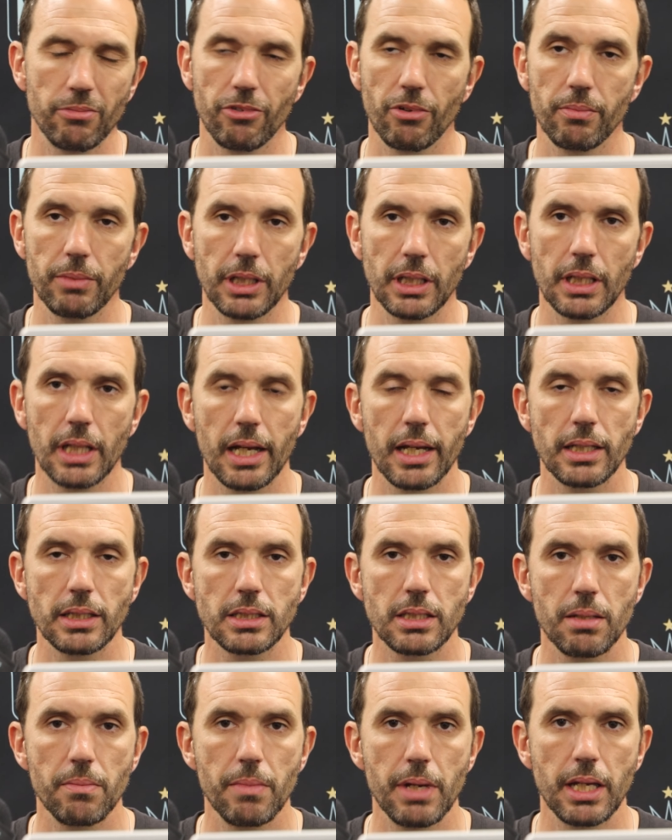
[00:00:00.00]
For me, that is
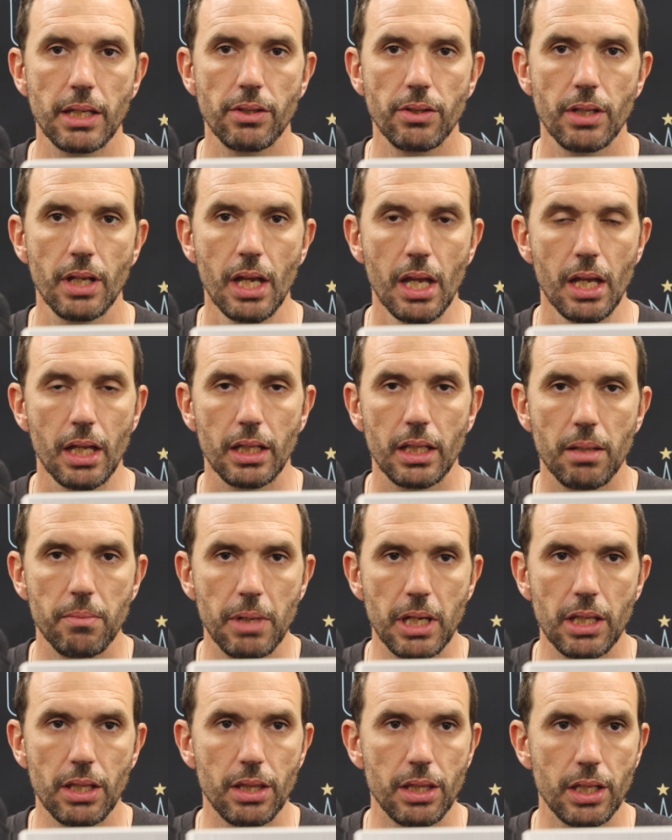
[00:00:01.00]
the
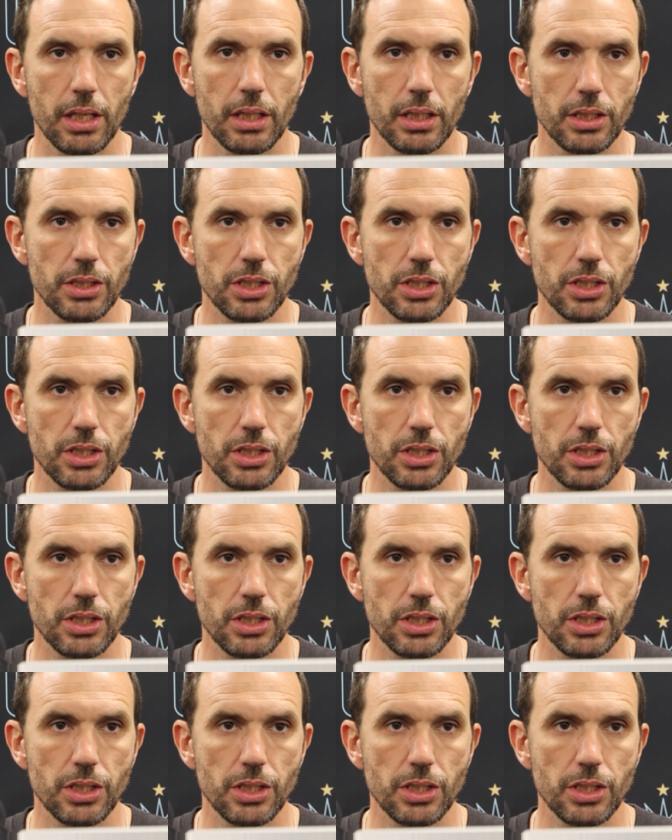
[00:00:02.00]
main thing.